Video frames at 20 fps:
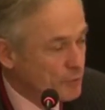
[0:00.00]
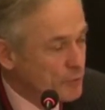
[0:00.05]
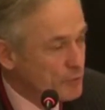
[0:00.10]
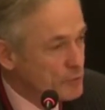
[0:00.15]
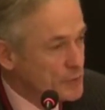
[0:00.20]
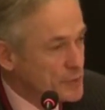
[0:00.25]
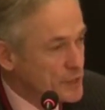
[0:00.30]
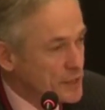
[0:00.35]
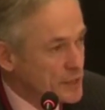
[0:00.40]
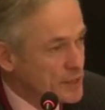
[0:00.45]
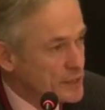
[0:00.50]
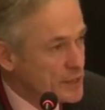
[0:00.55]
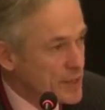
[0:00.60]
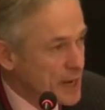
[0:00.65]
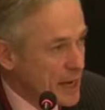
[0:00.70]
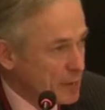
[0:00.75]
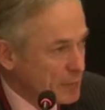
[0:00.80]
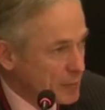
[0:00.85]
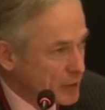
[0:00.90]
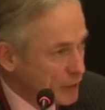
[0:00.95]
from seed
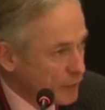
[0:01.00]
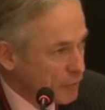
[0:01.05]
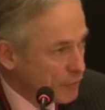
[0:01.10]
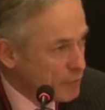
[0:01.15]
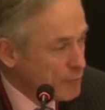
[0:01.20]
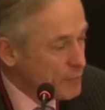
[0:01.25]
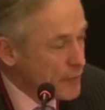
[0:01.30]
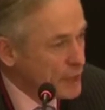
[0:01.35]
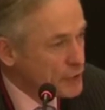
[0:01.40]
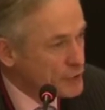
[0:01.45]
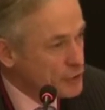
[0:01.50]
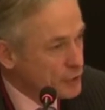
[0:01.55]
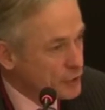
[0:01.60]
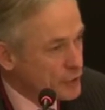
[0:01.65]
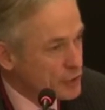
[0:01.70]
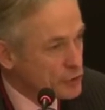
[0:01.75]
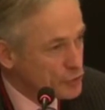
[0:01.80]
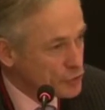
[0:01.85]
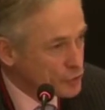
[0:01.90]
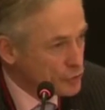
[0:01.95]
capital, from
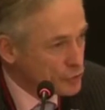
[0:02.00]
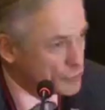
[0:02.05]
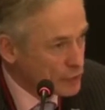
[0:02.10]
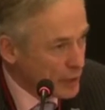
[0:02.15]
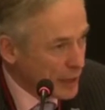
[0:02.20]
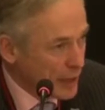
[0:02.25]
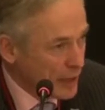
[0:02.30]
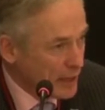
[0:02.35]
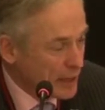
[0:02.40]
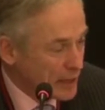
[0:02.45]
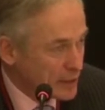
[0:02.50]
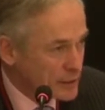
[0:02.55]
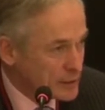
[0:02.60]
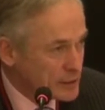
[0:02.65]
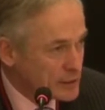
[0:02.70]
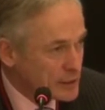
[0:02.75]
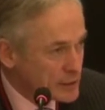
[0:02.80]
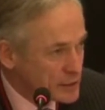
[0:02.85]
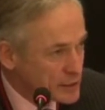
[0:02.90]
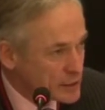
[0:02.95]
mentoring, to
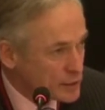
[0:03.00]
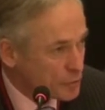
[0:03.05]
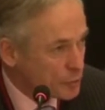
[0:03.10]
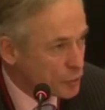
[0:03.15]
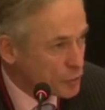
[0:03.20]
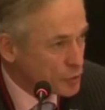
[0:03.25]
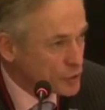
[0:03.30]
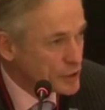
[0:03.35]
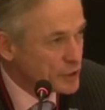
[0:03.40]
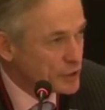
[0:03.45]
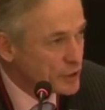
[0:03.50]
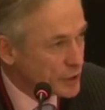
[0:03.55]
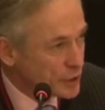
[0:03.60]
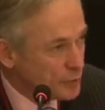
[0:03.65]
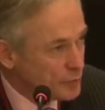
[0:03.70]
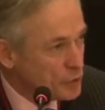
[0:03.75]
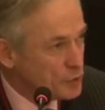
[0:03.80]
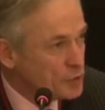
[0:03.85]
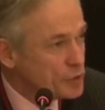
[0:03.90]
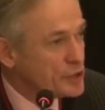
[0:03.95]
supporting the
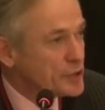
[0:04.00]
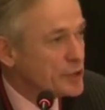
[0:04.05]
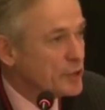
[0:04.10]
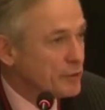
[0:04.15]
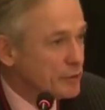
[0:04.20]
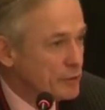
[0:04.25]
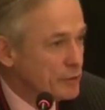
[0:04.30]
community,